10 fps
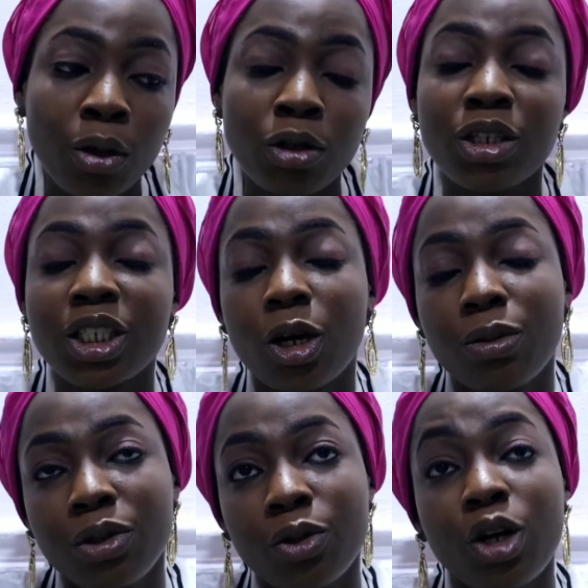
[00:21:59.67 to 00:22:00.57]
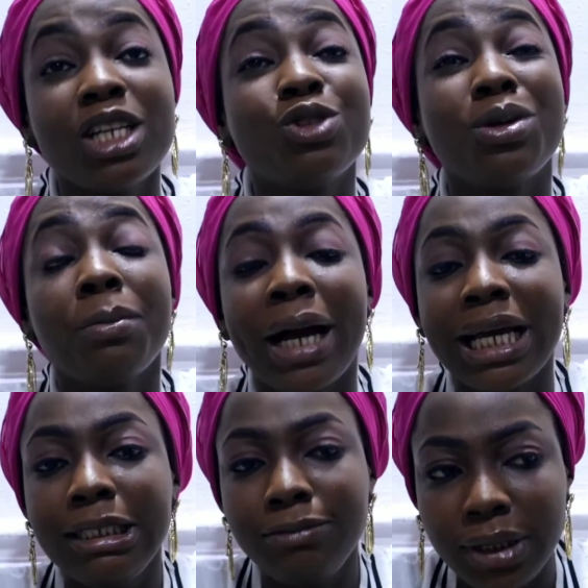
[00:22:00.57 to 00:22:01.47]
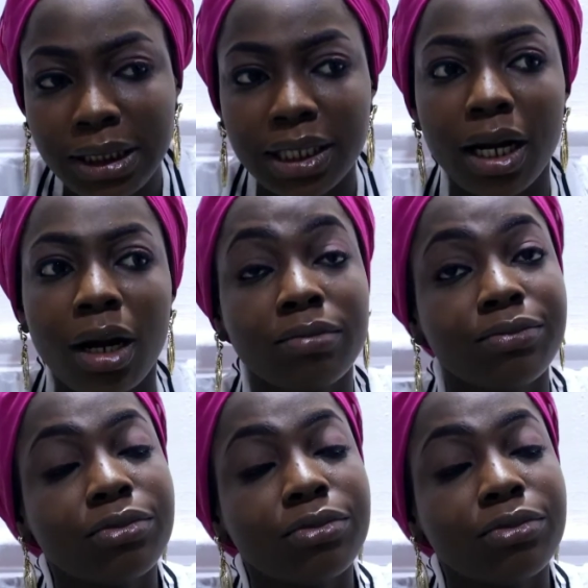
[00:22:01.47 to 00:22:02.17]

always remind me that